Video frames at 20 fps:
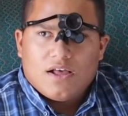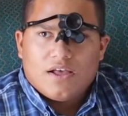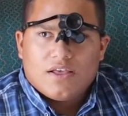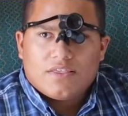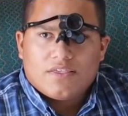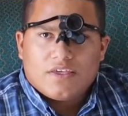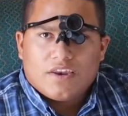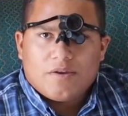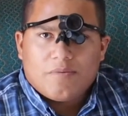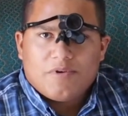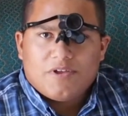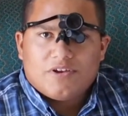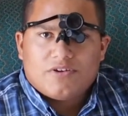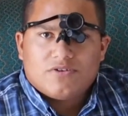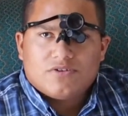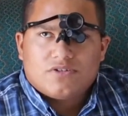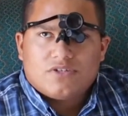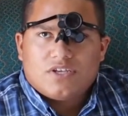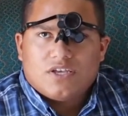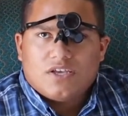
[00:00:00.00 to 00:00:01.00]
it's going to be
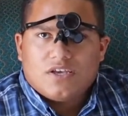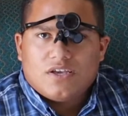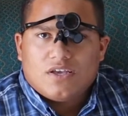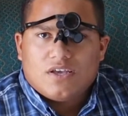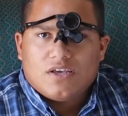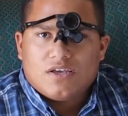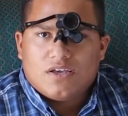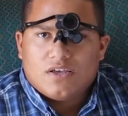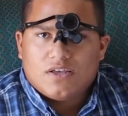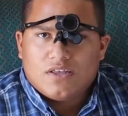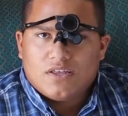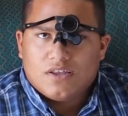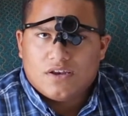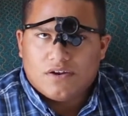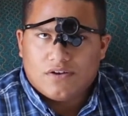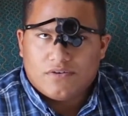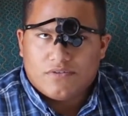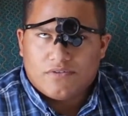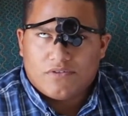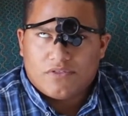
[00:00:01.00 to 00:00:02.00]
interesting. You
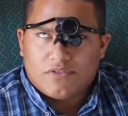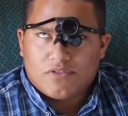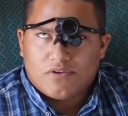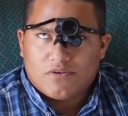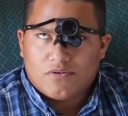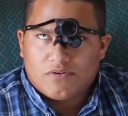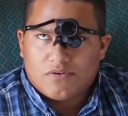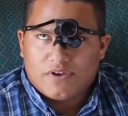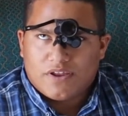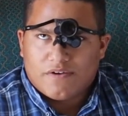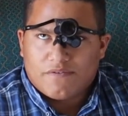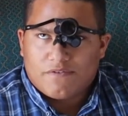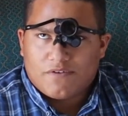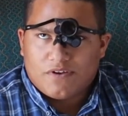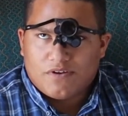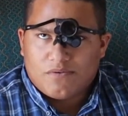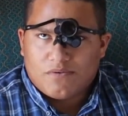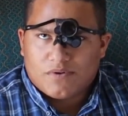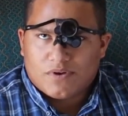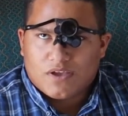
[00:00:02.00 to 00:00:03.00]
know, they're
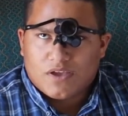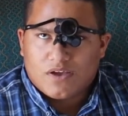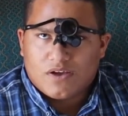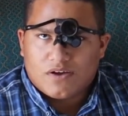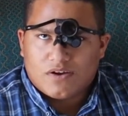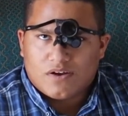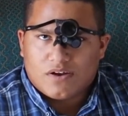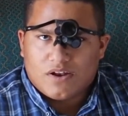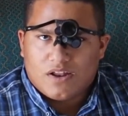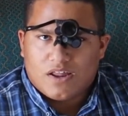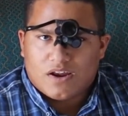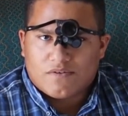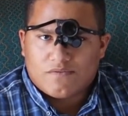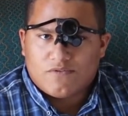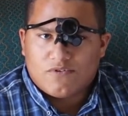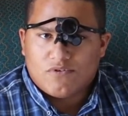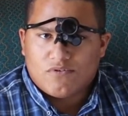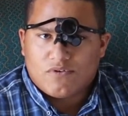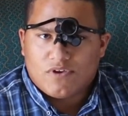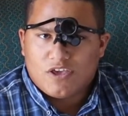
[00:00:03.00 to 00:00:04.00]
definitely working on a lot
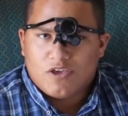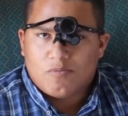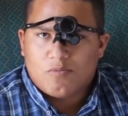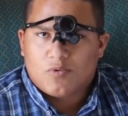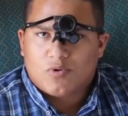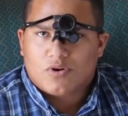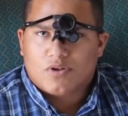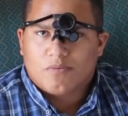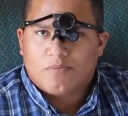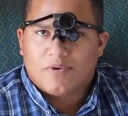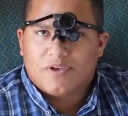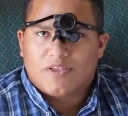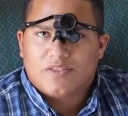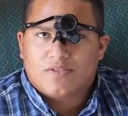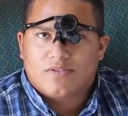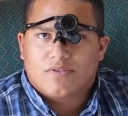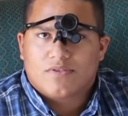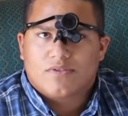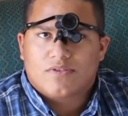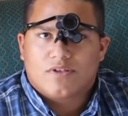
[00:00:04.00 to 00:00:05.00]
of new keyboard
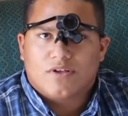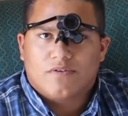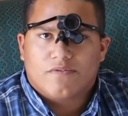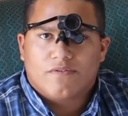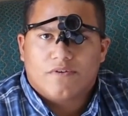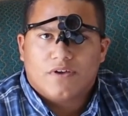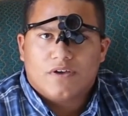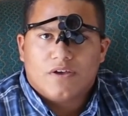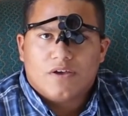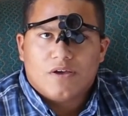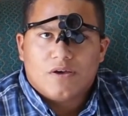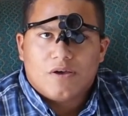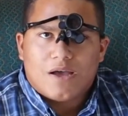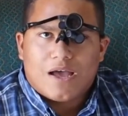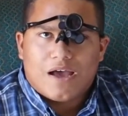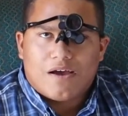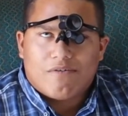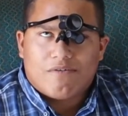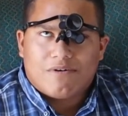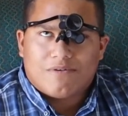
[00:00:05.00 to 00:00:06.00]
commands and stuff.
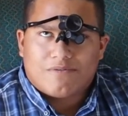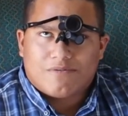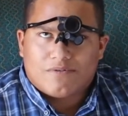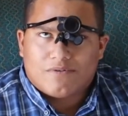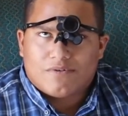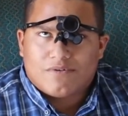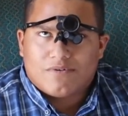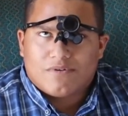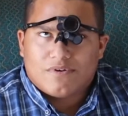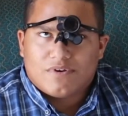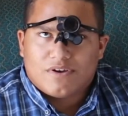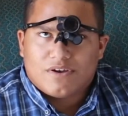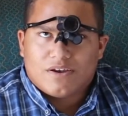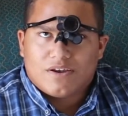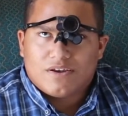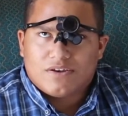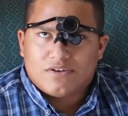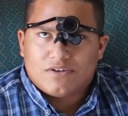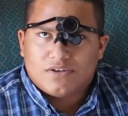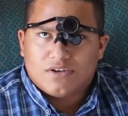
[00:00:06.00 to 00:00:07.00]
However,
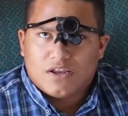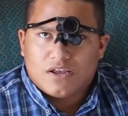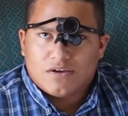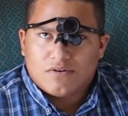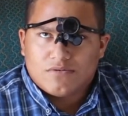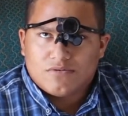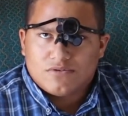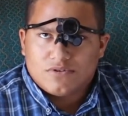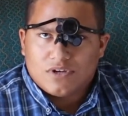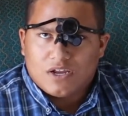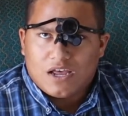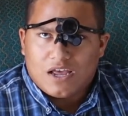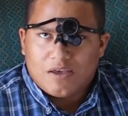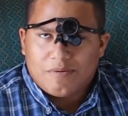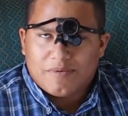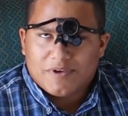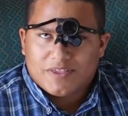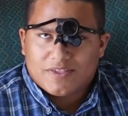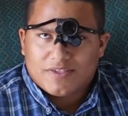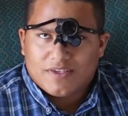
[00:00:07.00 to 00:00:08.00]

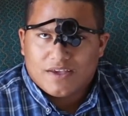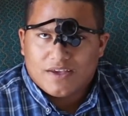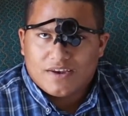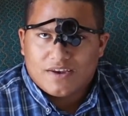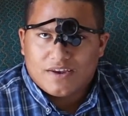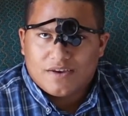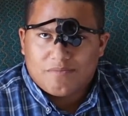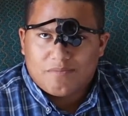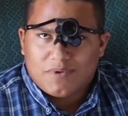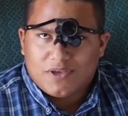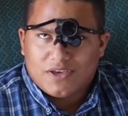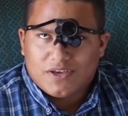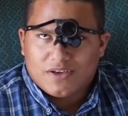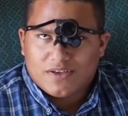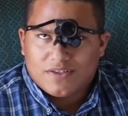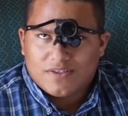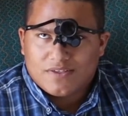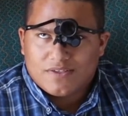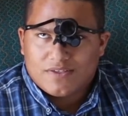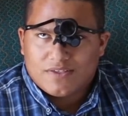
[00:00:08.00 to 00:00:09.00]
I'm excited
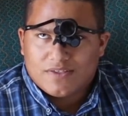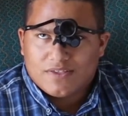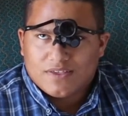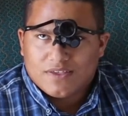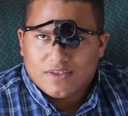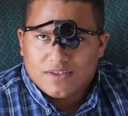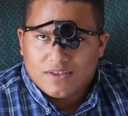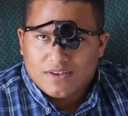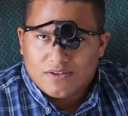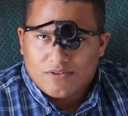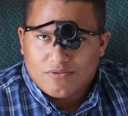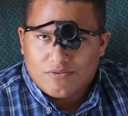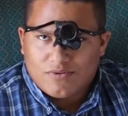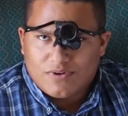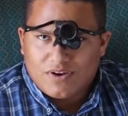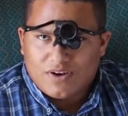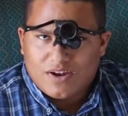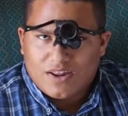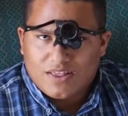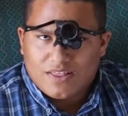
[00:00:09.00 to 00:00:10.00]
because
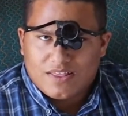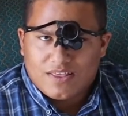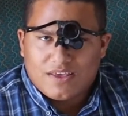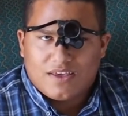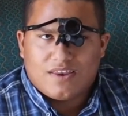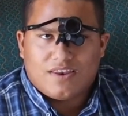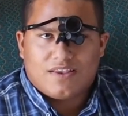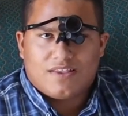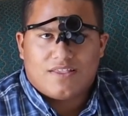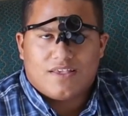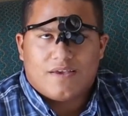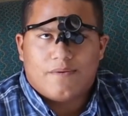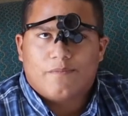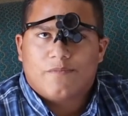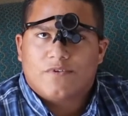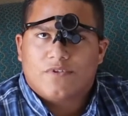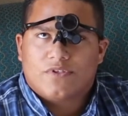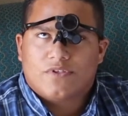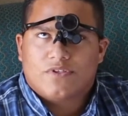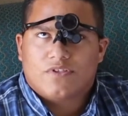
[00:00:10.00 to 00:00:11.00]
2019's
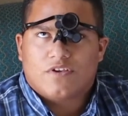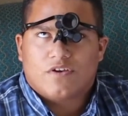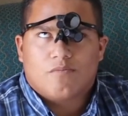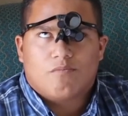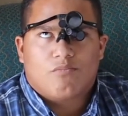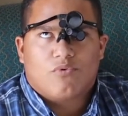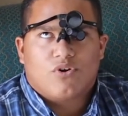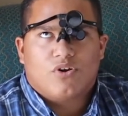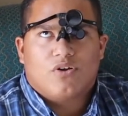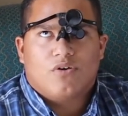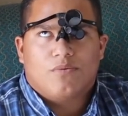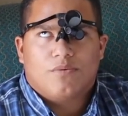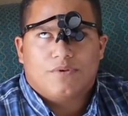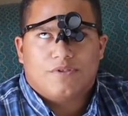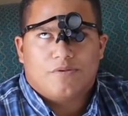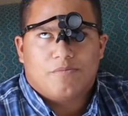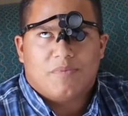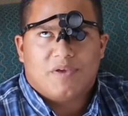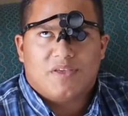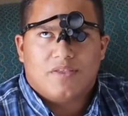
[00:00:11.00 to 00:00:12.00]
emphasis on Braille
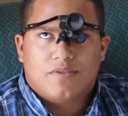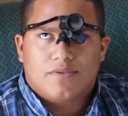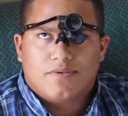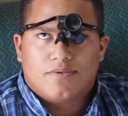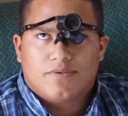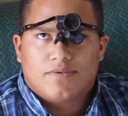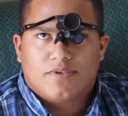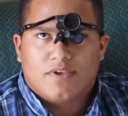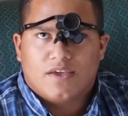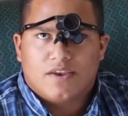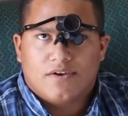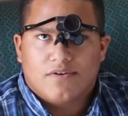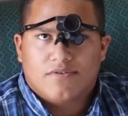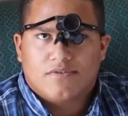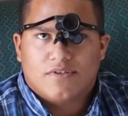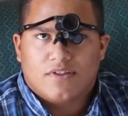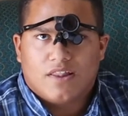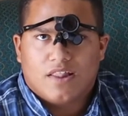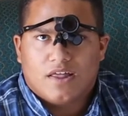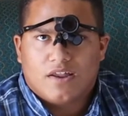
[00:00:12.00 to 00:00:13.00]
was immense, and
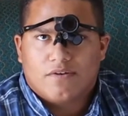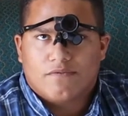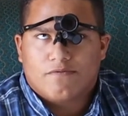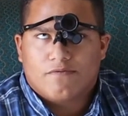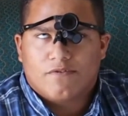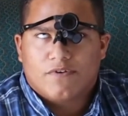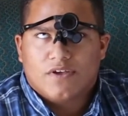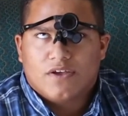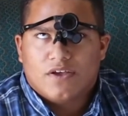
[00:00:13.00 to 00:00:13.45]
there's a lot of